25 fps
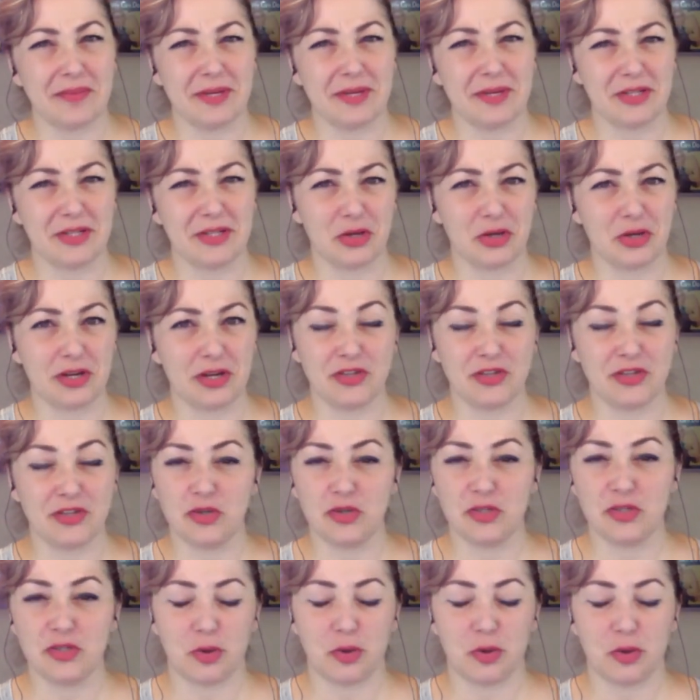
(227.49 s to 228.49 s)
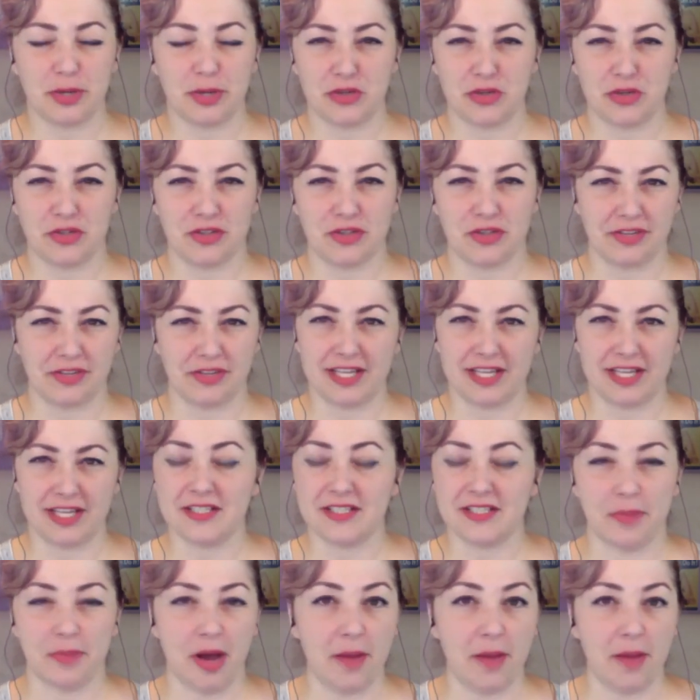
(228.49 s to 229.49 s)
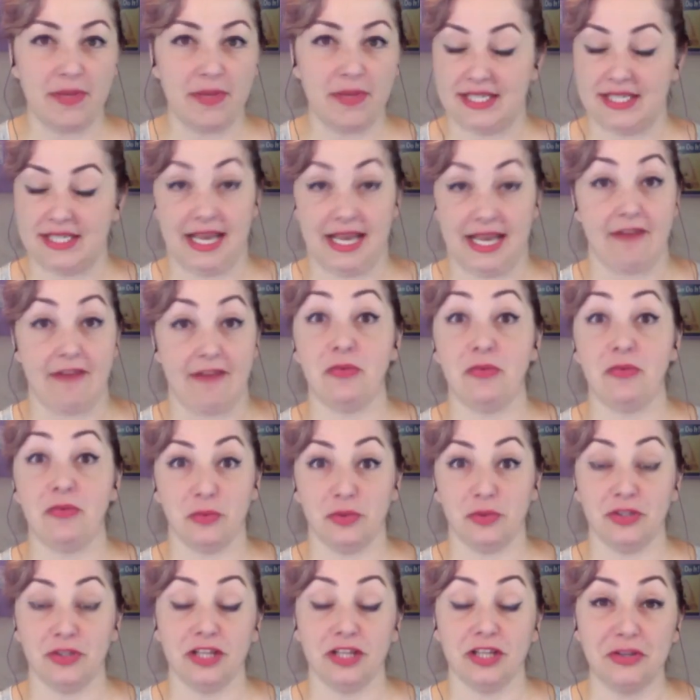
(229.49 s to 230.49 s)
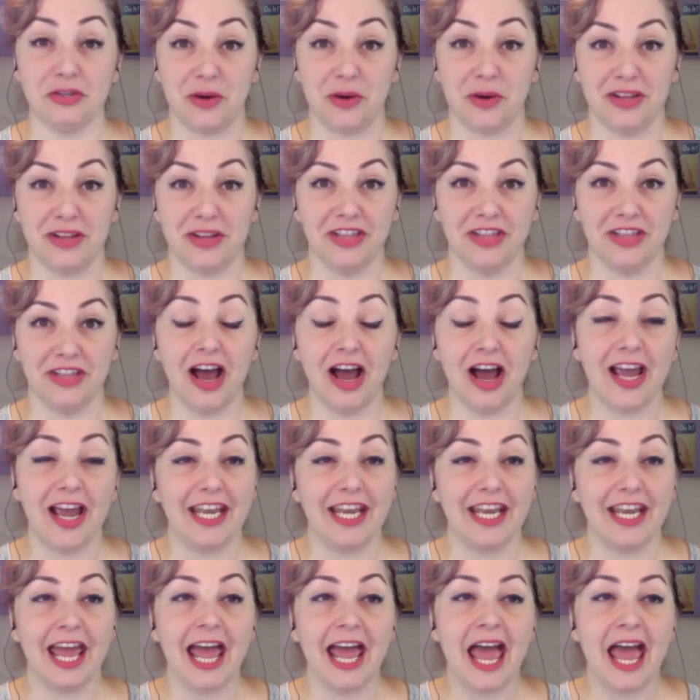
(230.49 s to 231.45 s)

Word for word: Because all you have to do is put pictures of kittens and puppies, and everyone will love you online.